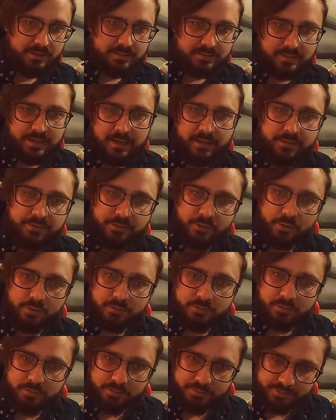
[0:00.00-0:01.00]

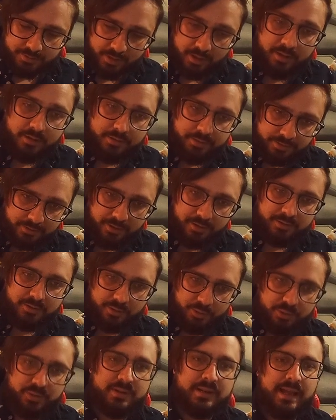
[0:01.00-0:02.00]
Talthal
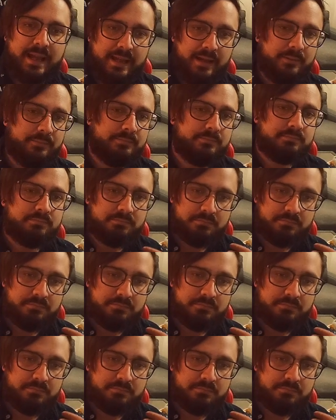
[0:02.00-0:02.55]
or M,